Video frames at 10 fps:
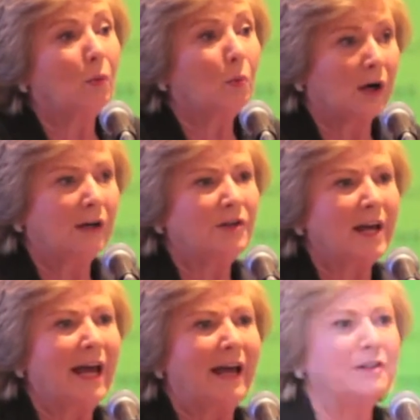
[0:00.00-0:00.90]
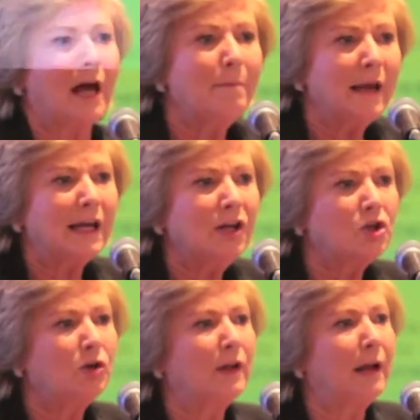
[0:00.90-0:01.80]
world ahead, and making
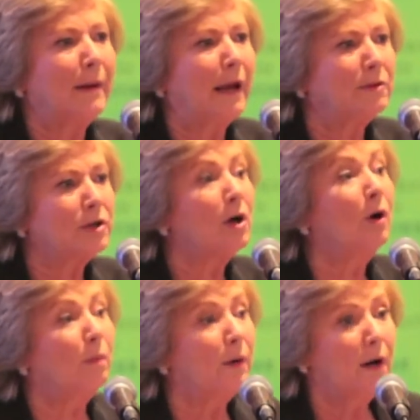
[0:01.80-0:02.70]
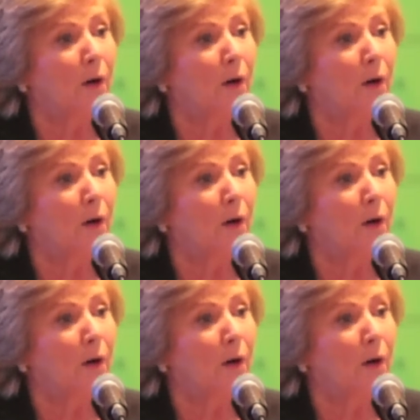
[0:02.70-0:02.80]
sure they'll be able to cope